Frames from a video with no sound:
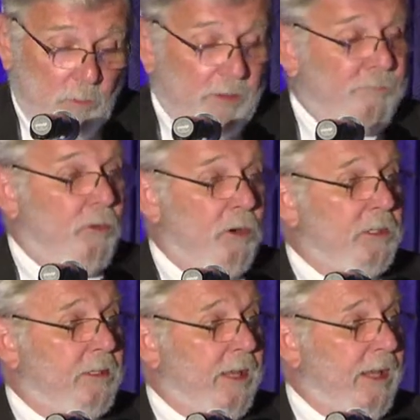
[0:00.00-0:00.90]
We are
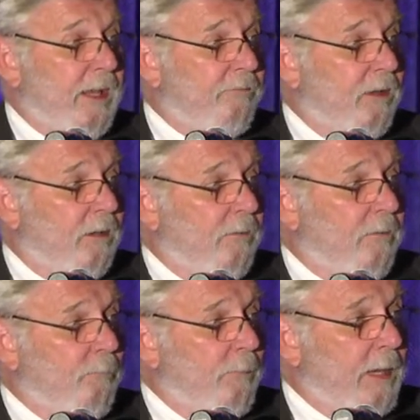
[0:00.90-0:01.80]
fortunate to
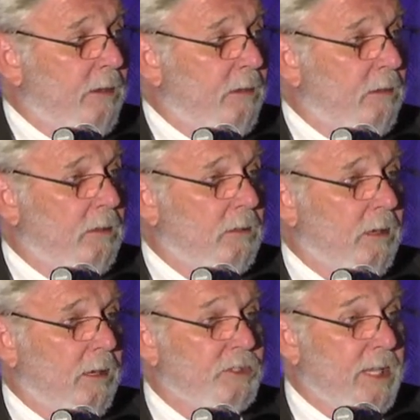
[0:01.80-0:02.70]
have Mayor
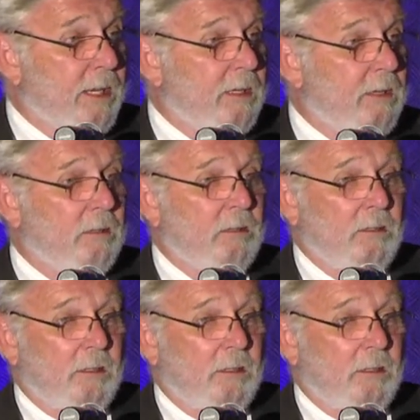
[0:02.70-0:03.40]
Garcetti,